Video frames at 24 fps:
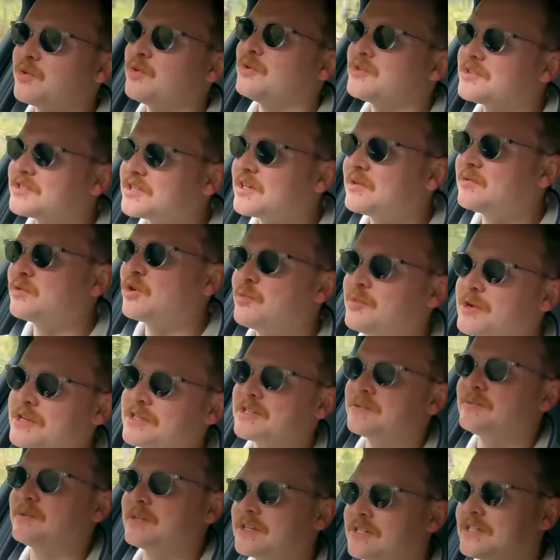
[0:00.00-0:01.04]
Of course, there will
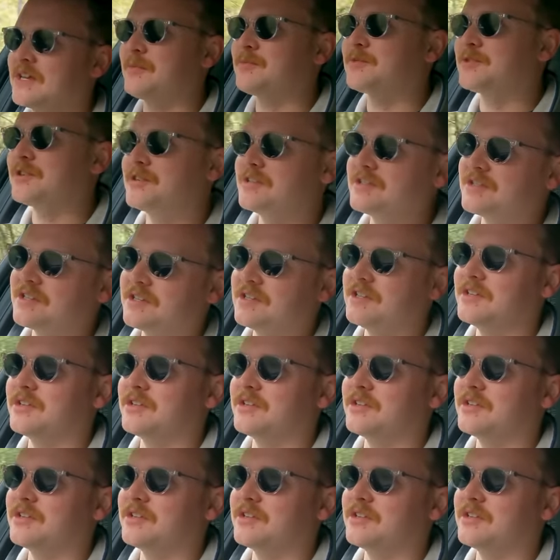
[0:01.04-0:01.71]
be some exceptions,